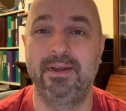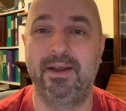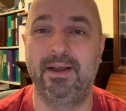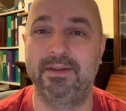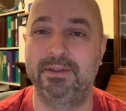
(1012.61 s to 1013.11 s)

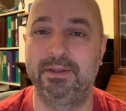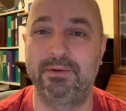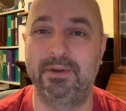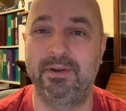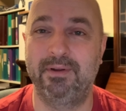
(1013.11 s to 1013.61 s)
Uh, so there's
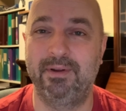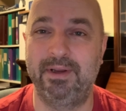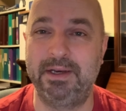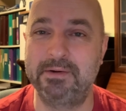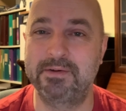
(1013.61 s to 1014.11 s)
a, an
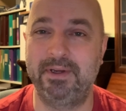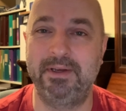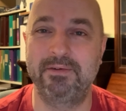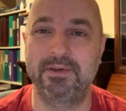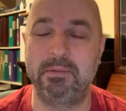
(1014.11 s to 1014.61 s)
inter
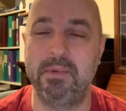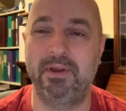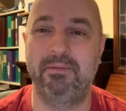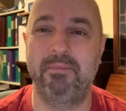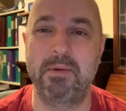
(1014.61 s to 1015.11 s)
interesting me
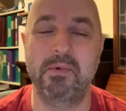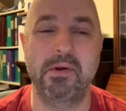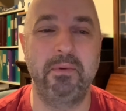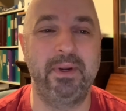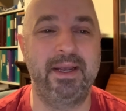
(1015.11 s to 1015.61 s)
memory
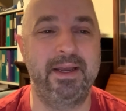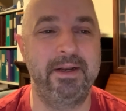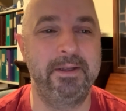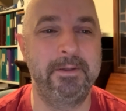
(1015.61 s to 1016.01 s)
we had.